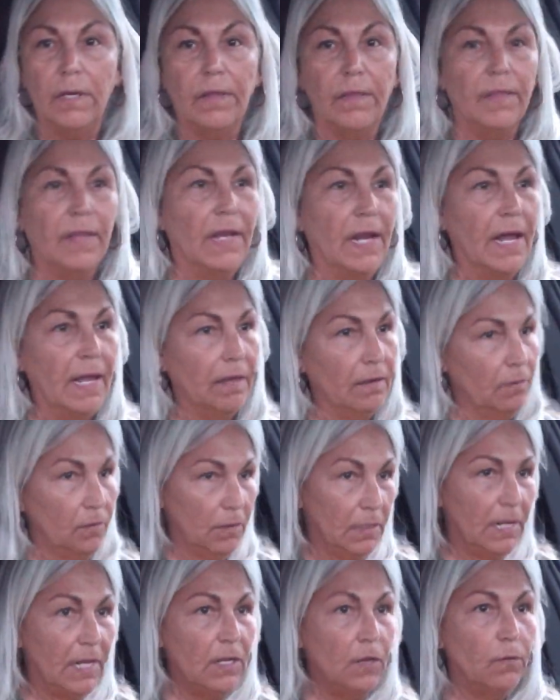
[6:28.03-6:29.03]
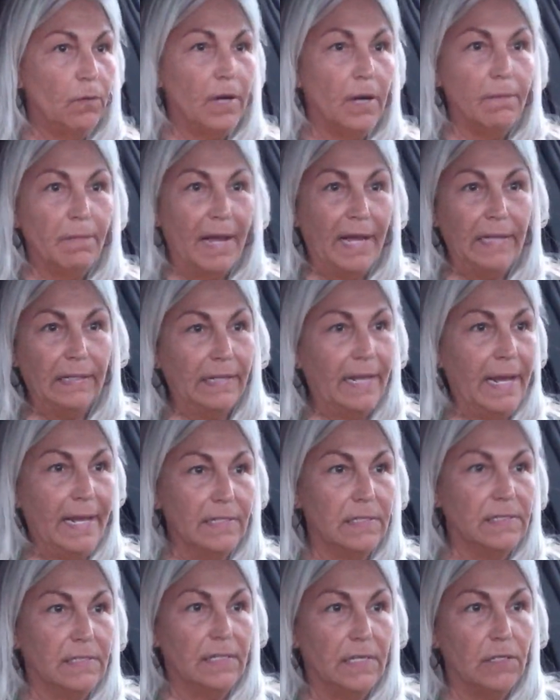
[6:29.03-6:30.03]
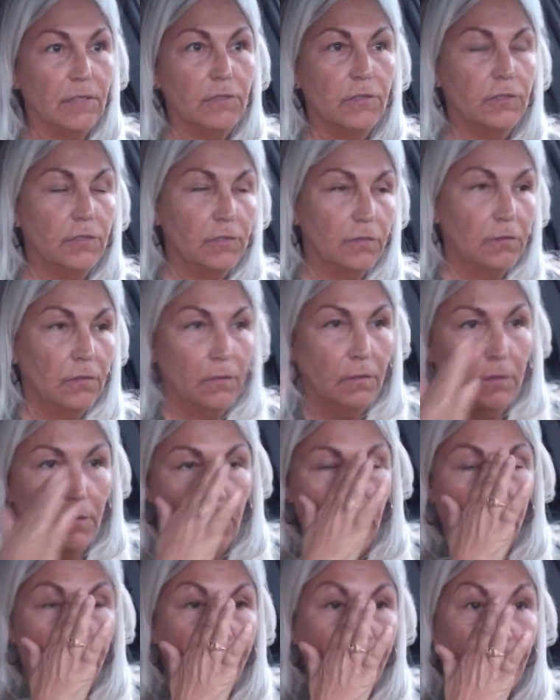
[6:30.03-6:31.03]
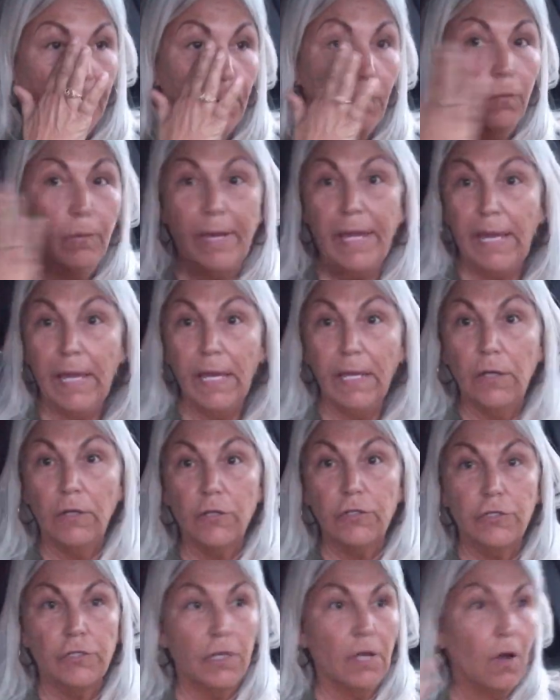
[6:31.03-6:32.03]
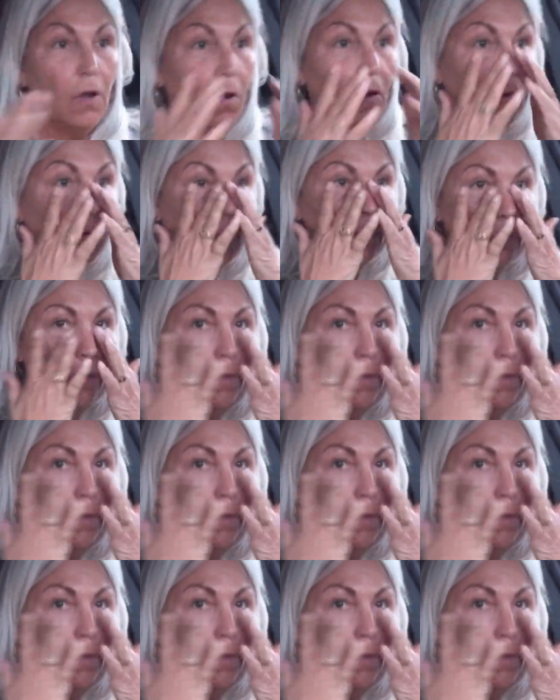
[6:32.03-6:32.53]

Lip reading: that I need to wear my glasses for a week or so,